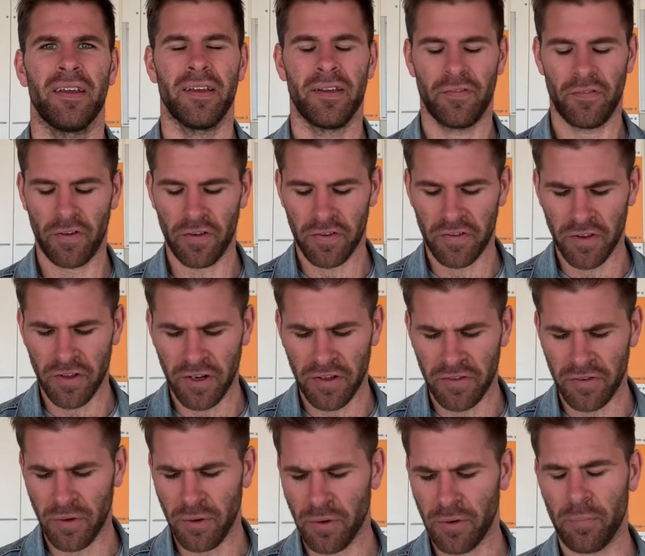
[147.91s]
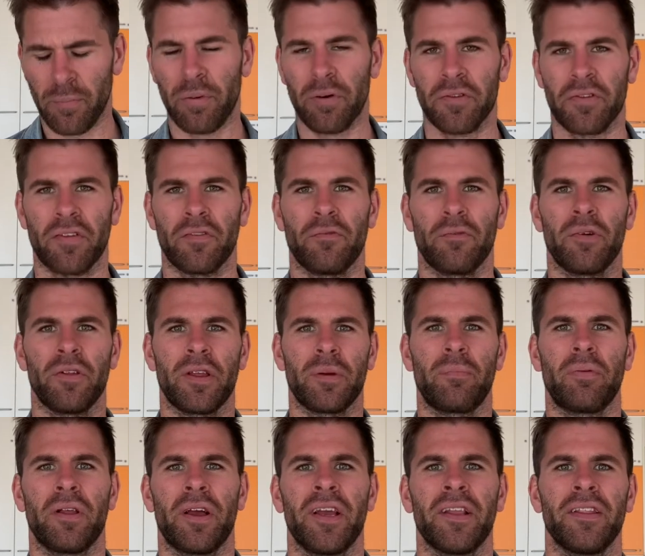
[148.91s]
Verse 32 puts it really
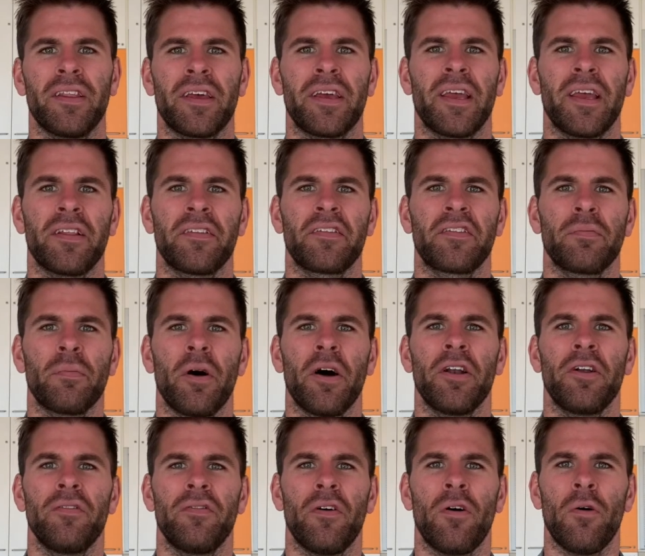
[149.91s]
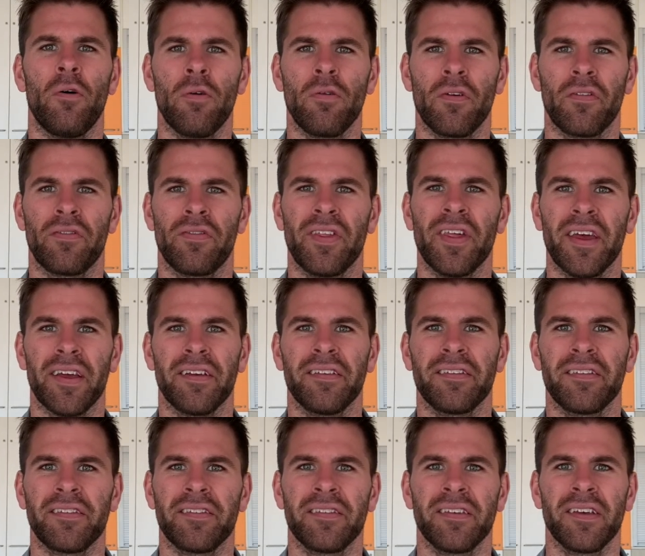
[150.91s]
plainly. In spite of all of
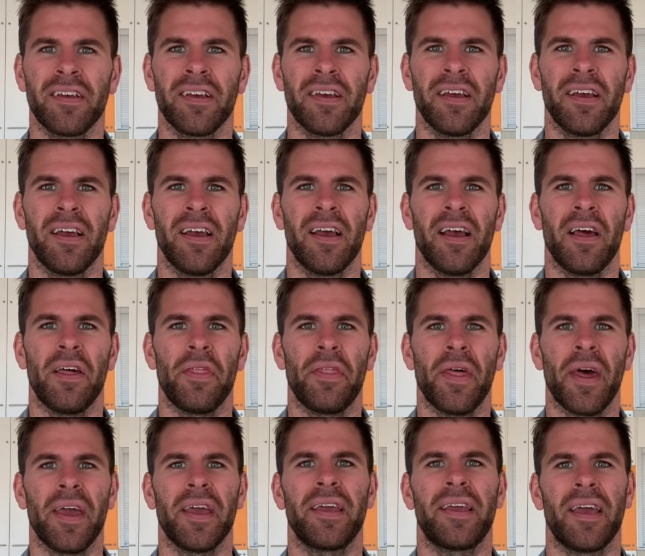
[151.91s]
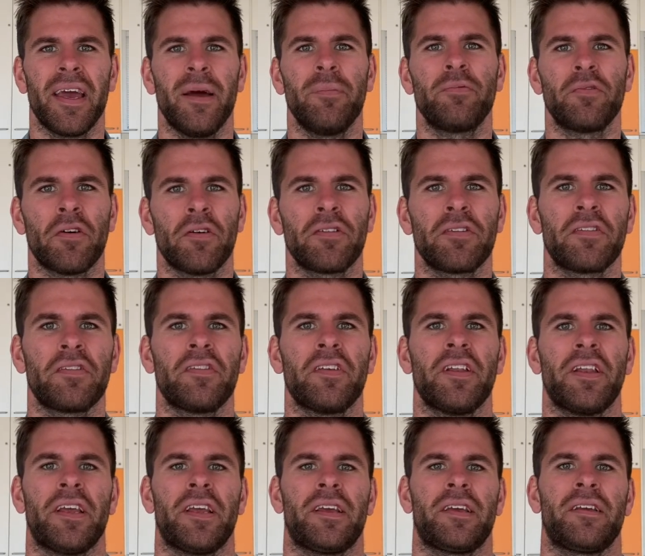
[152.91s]
this, they kept on
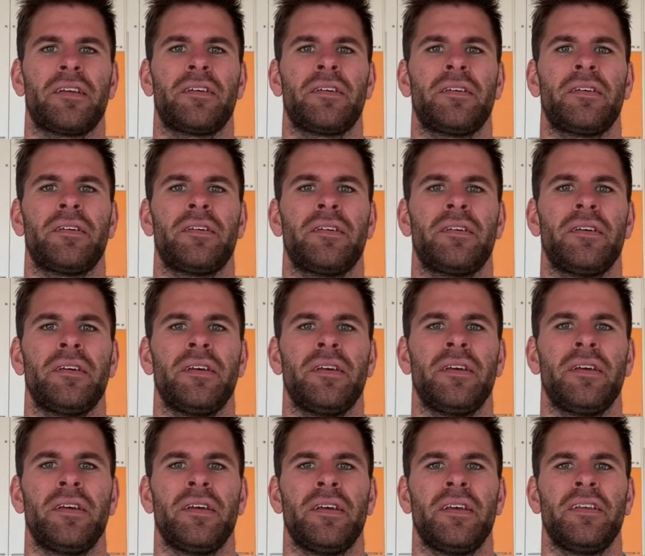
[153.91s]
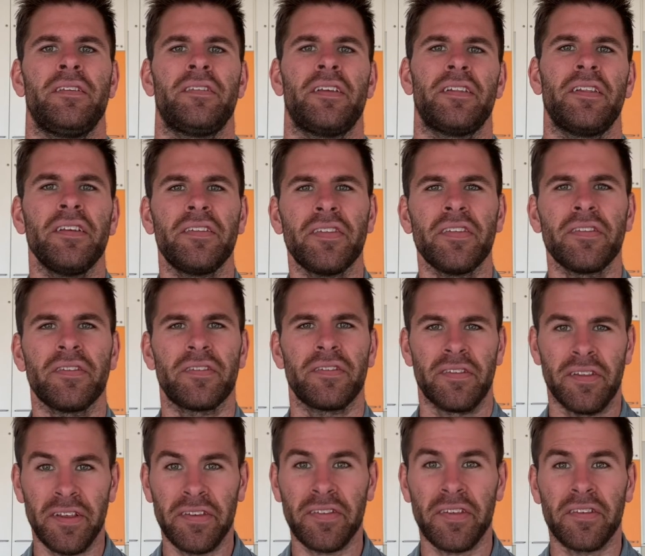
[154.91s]
sinning. See, this
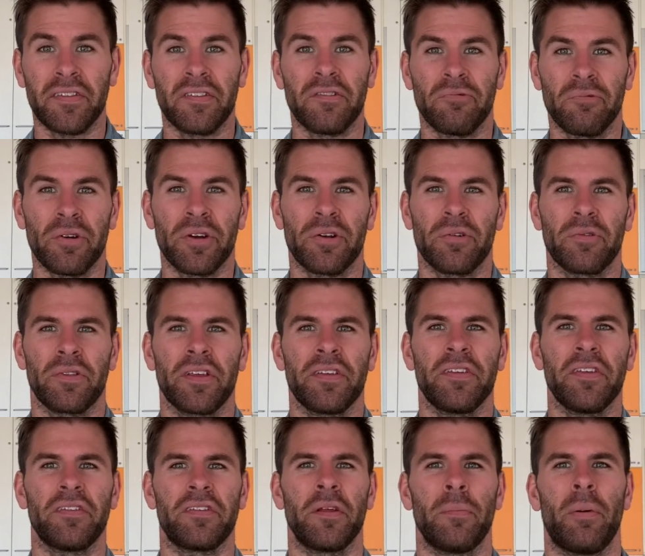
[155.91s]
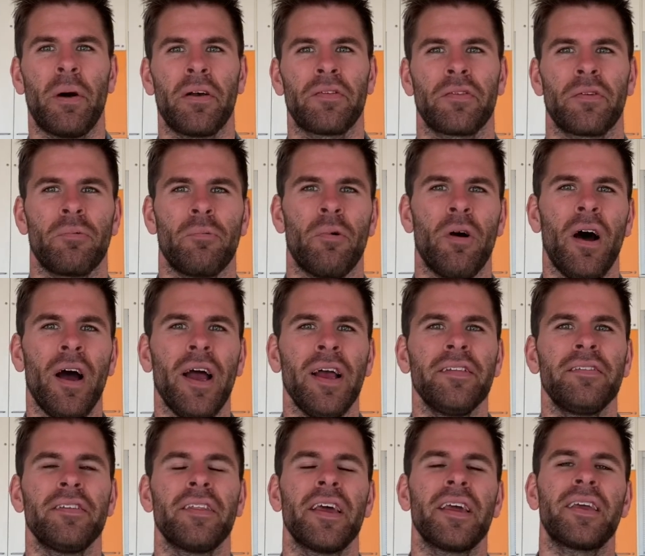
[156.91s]
is the riddle. This is the puzzle. Why do
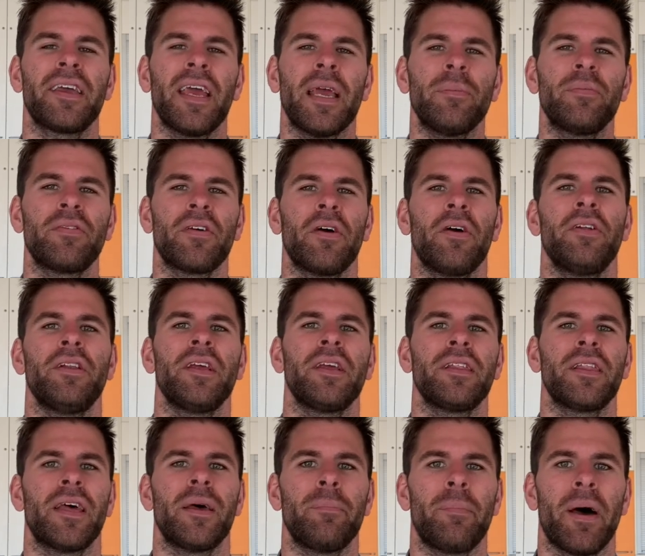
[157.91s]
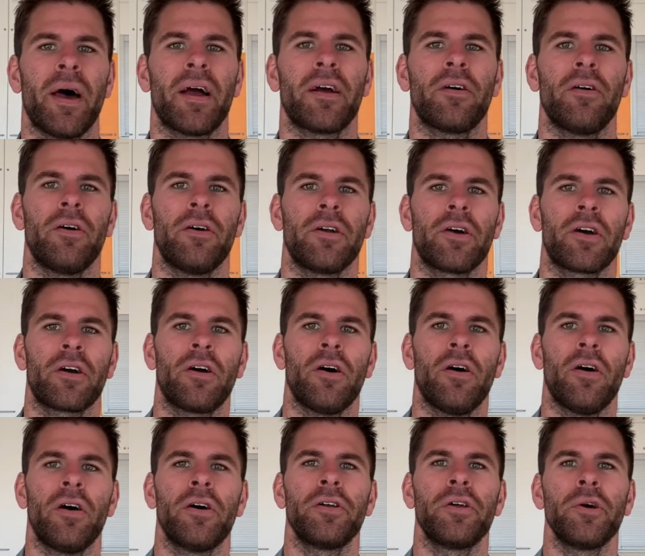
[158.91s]
they keep turning their back on a
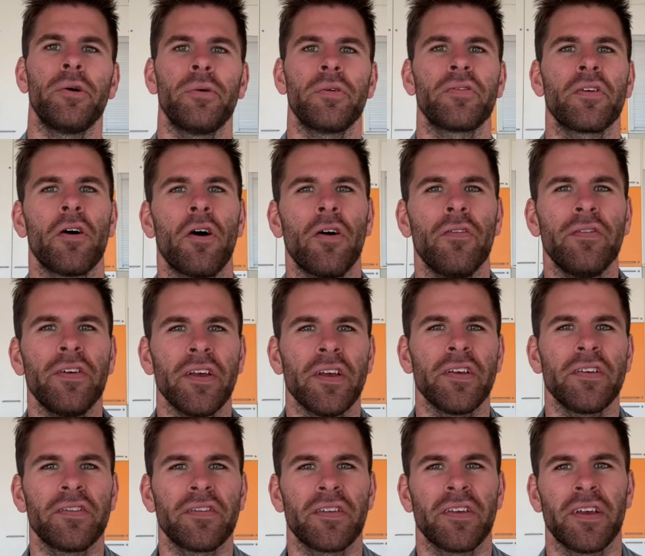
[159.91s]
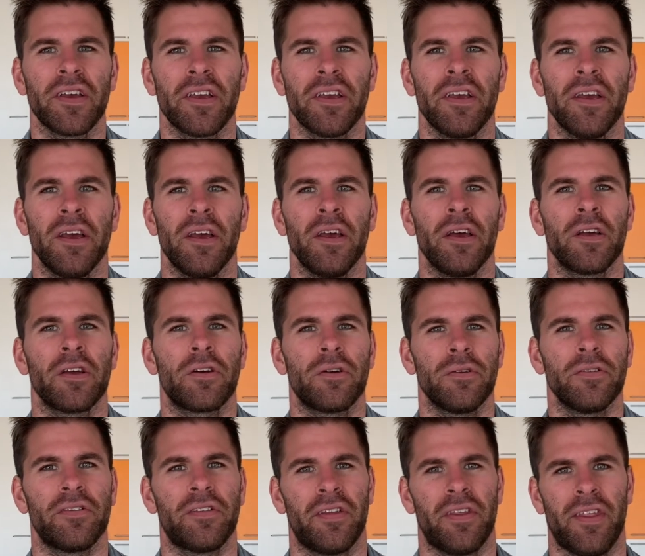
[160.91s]
God who is obviously
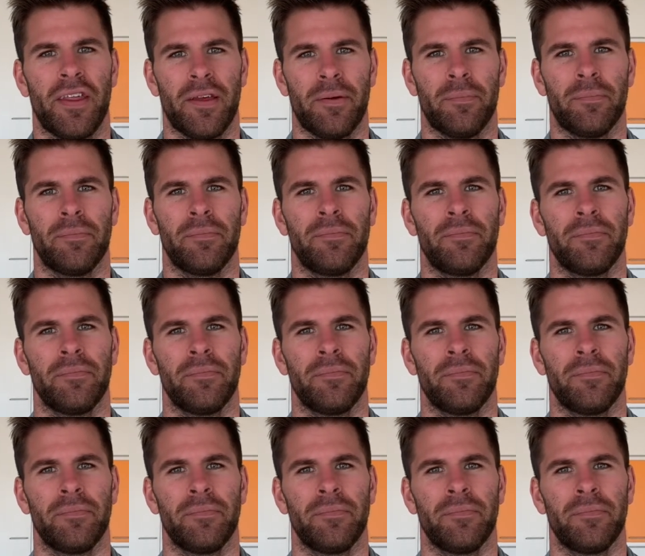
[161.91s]
good to them?